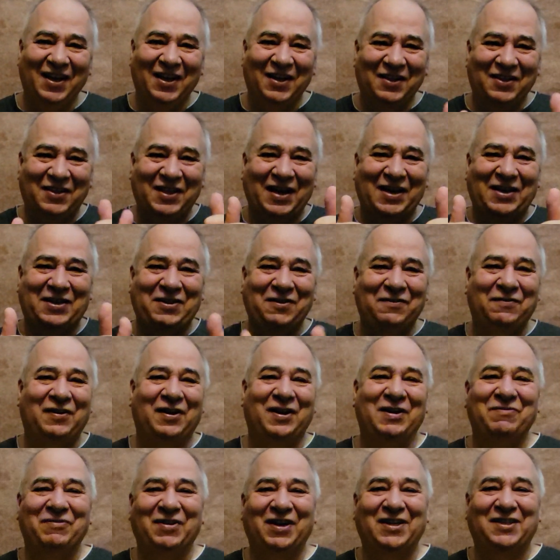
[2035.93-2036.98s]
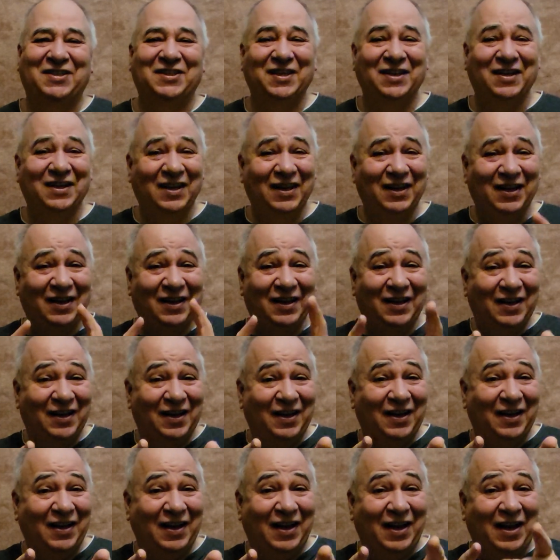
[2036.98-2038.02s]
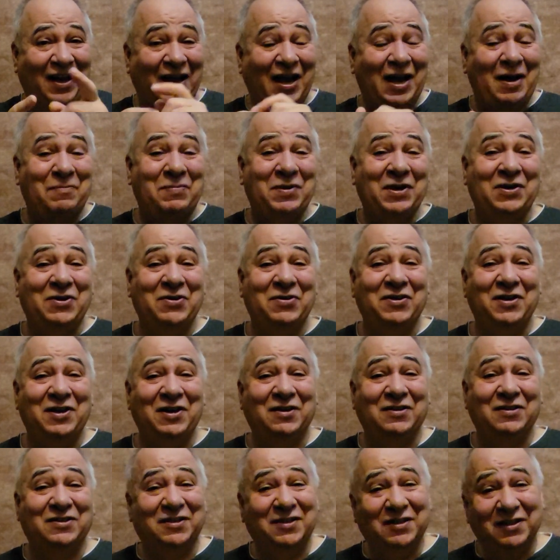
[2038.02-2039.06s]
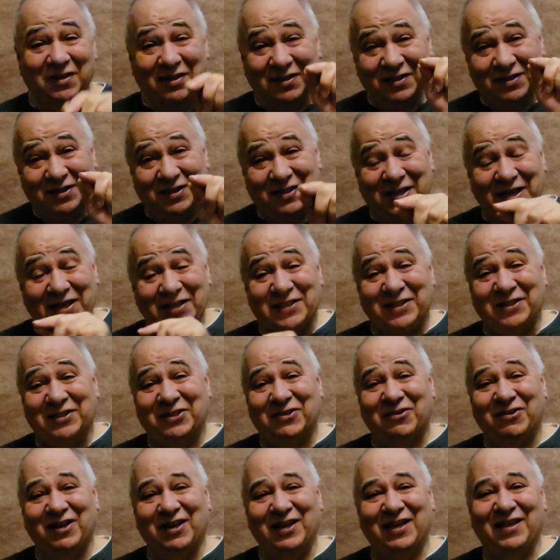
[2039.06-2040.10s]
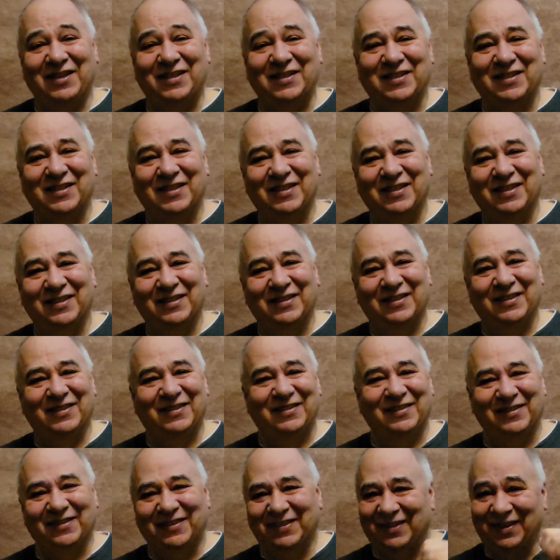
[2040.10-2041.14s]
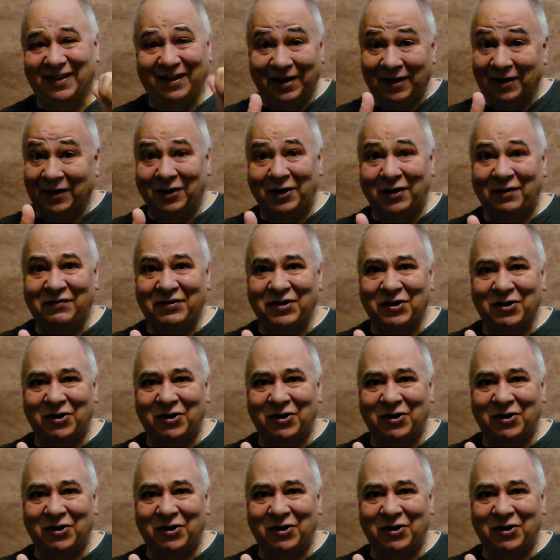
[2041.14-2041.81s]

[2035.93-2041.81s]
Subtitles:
Thank you very much. Happy New Year's season series. Love you.